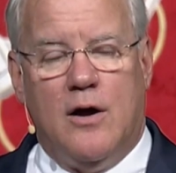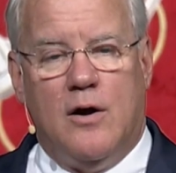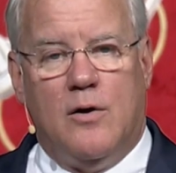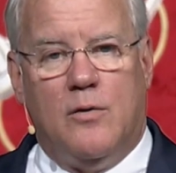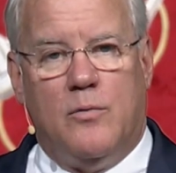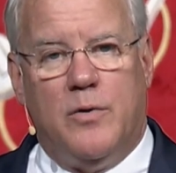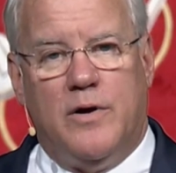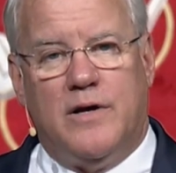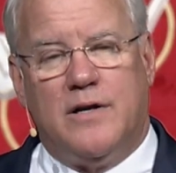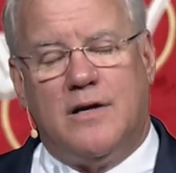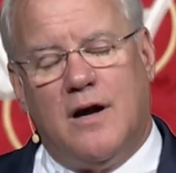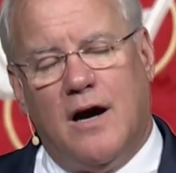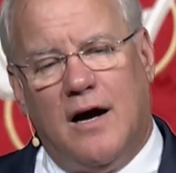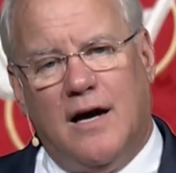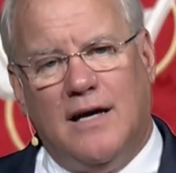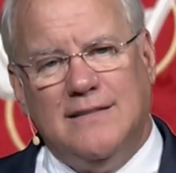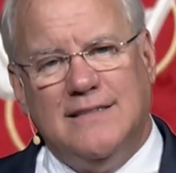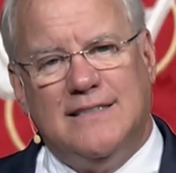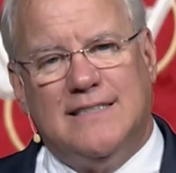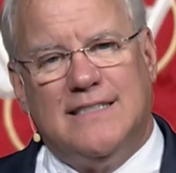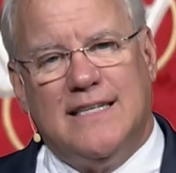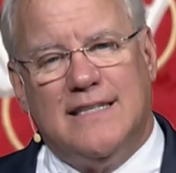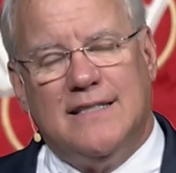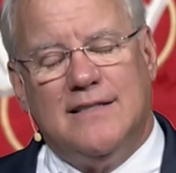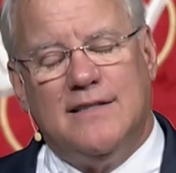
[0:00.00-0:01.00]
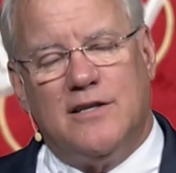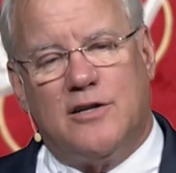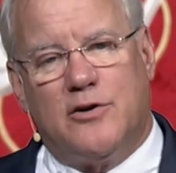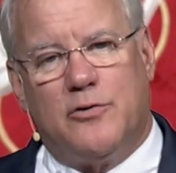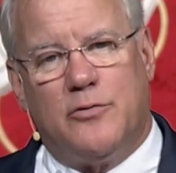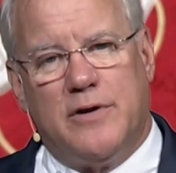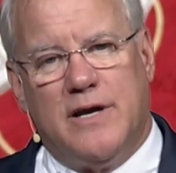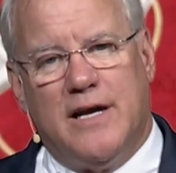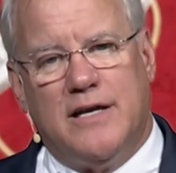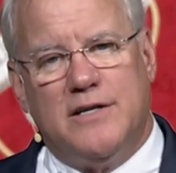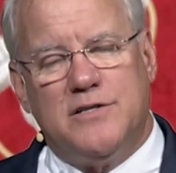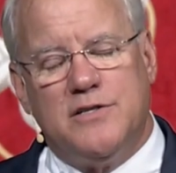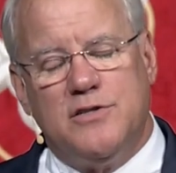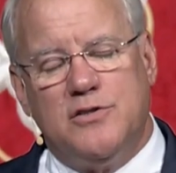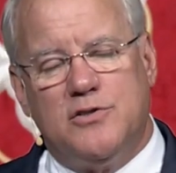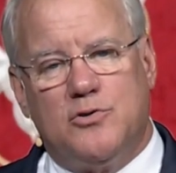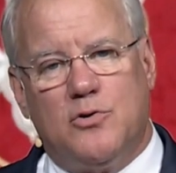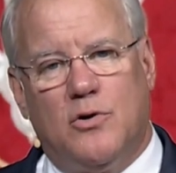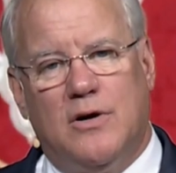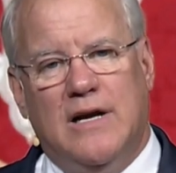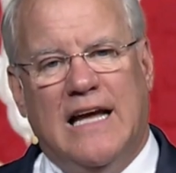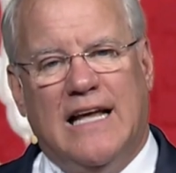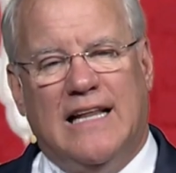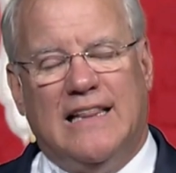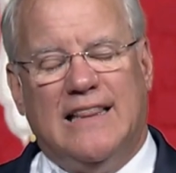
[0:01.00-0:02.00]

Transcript: When God said in the creation story,